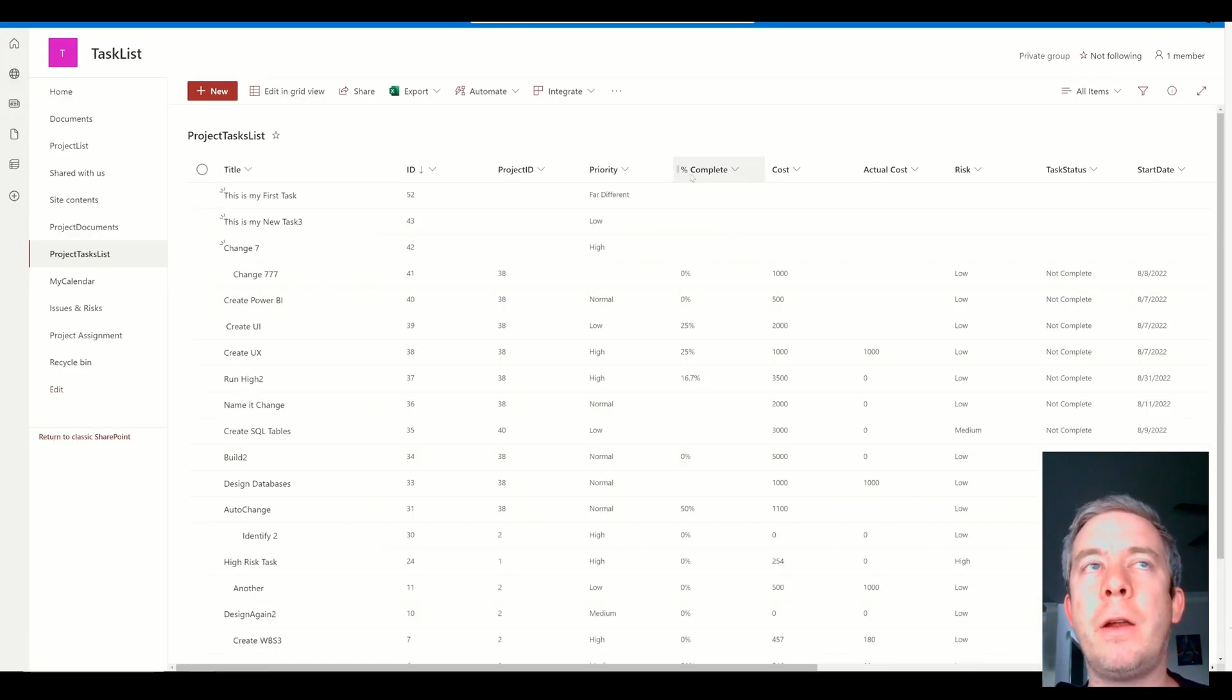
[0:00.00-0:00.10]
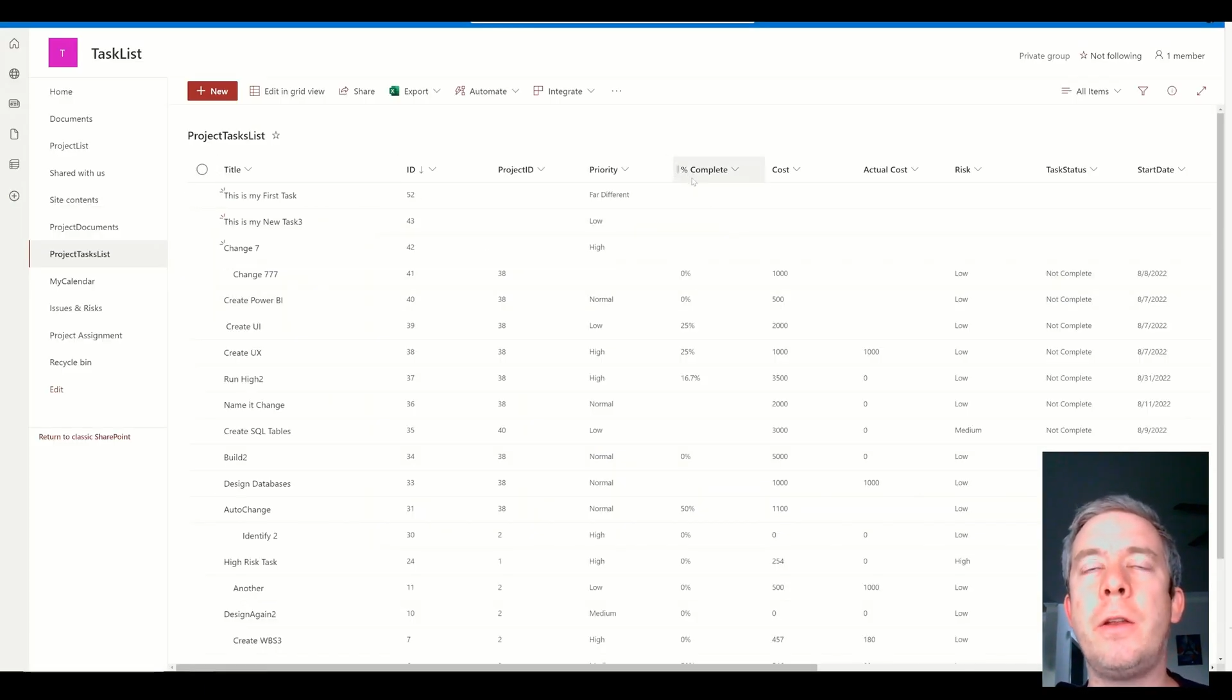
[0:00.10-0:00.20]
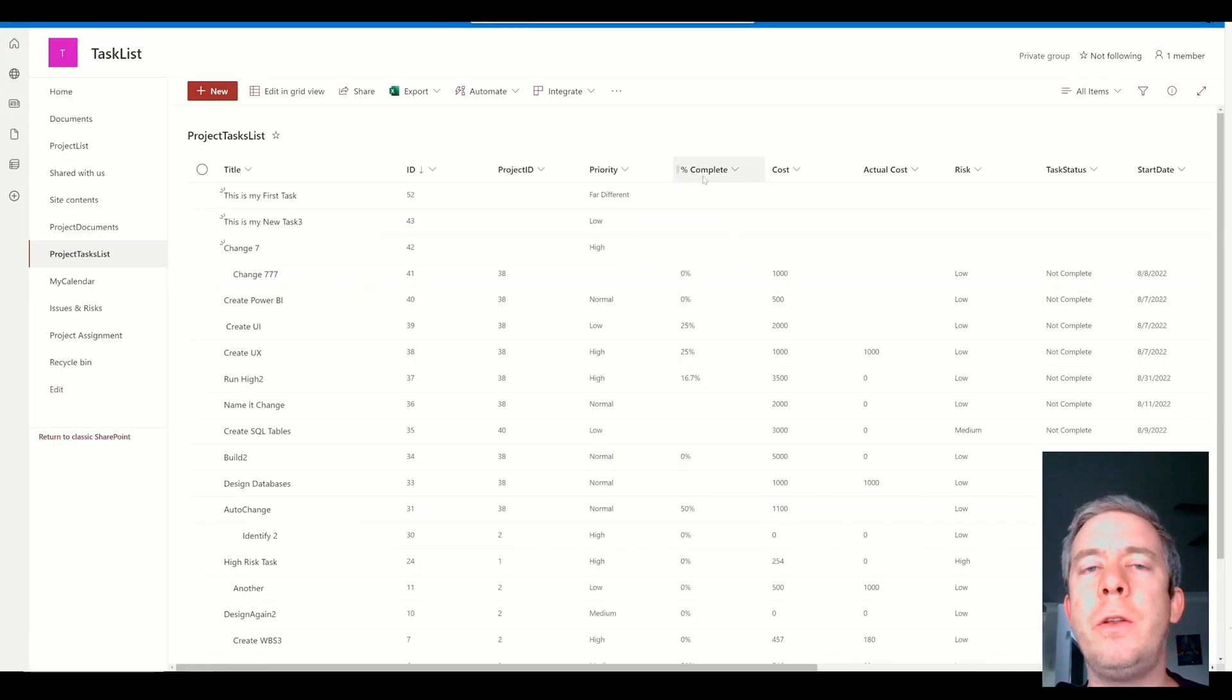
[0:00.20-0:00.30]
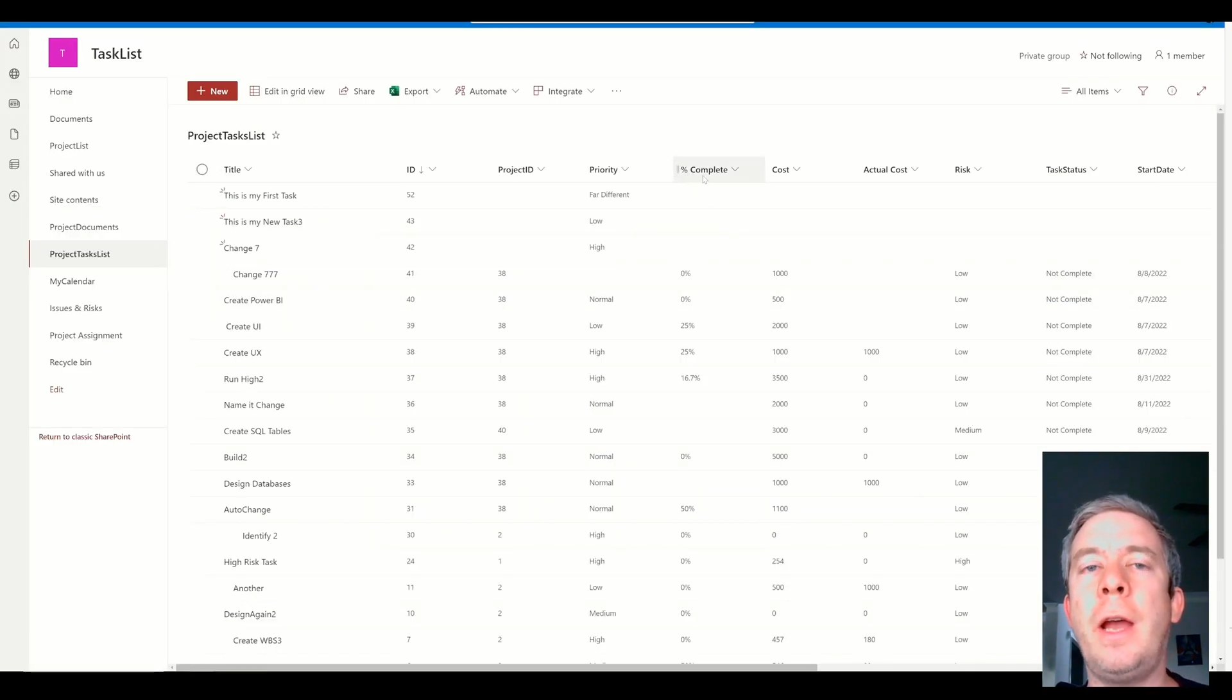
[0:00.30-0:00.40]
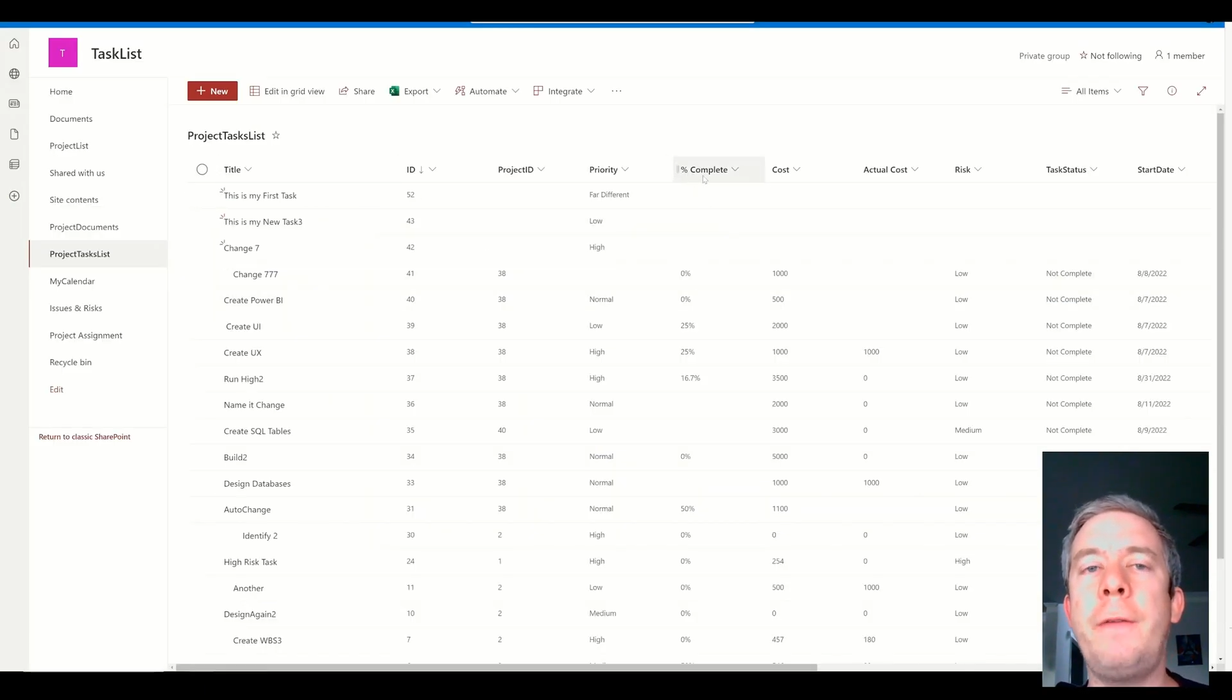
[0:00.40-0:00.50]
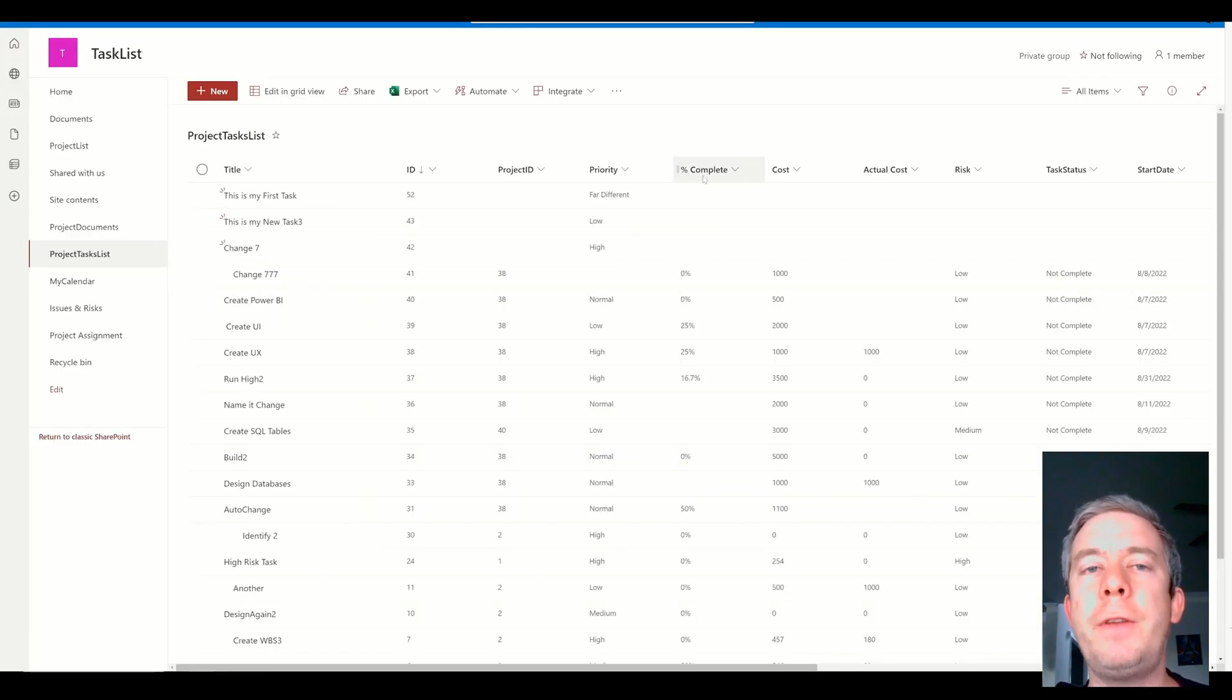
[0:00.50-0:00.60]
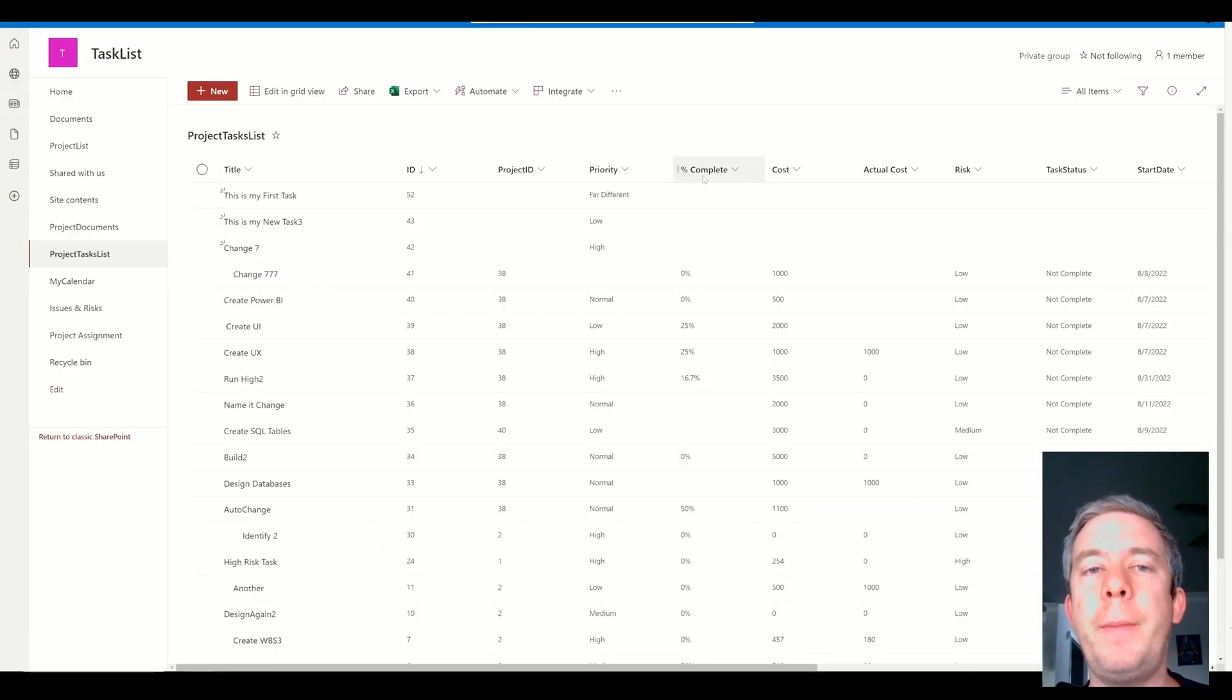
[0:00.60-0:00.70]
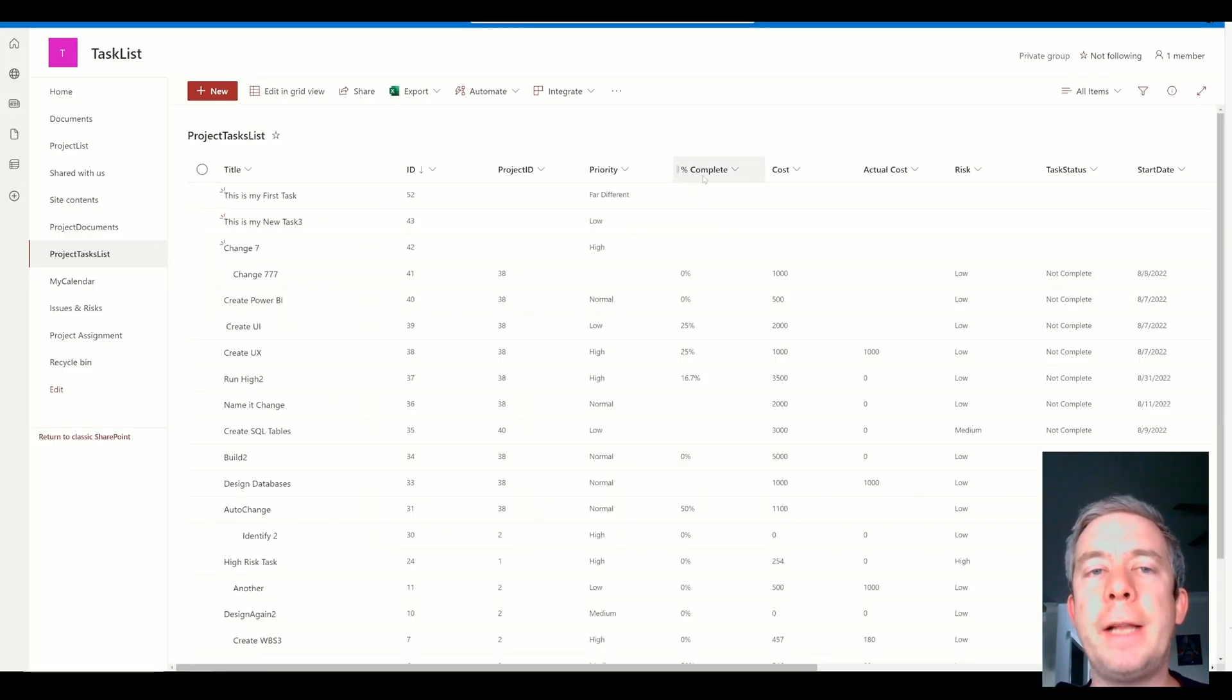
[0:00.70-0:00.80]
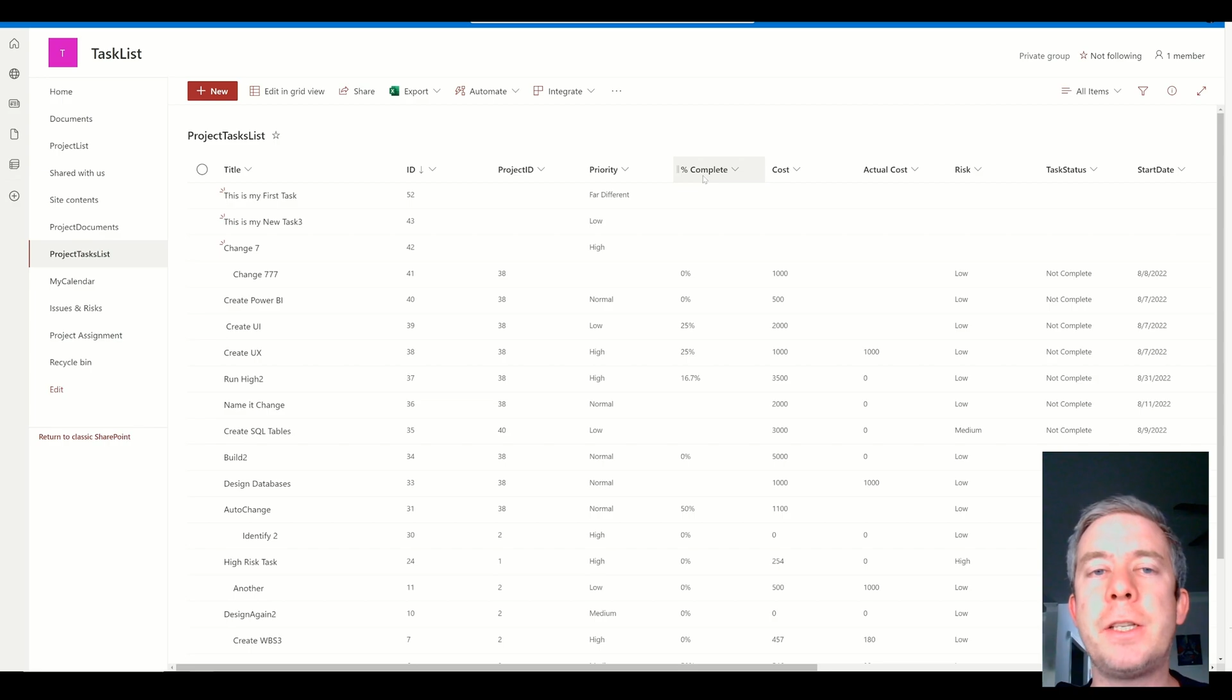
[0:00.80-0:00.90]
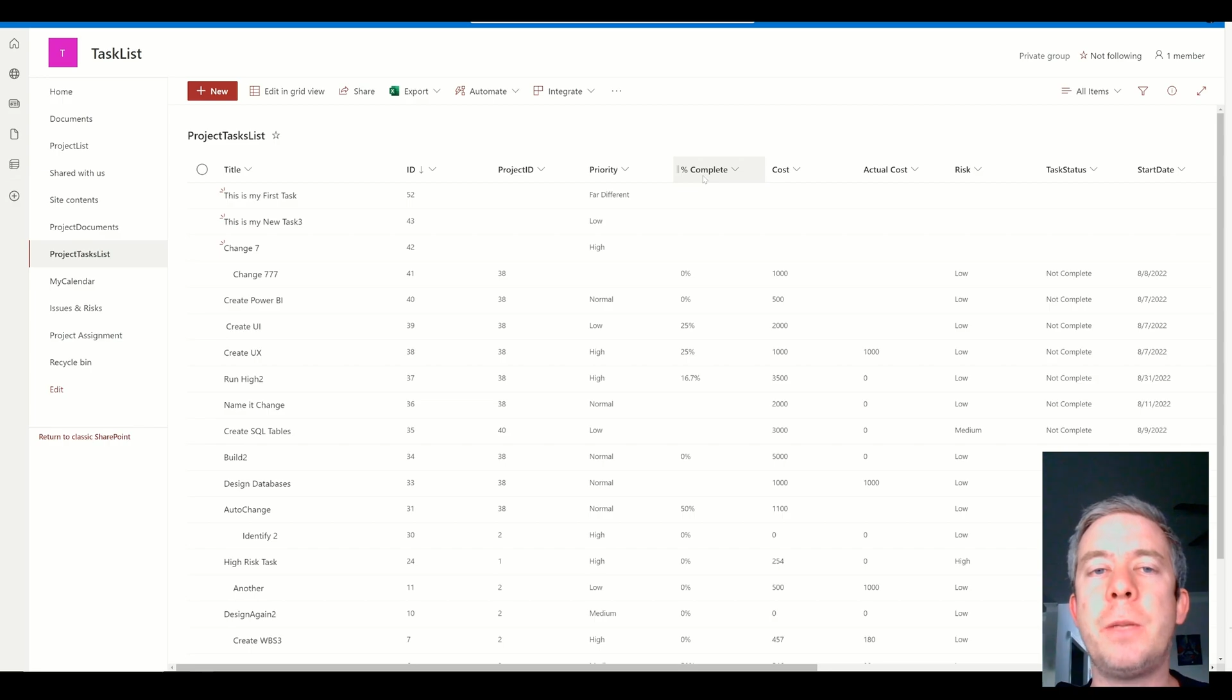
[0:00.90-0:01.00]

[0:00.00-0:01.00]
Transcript: you have to match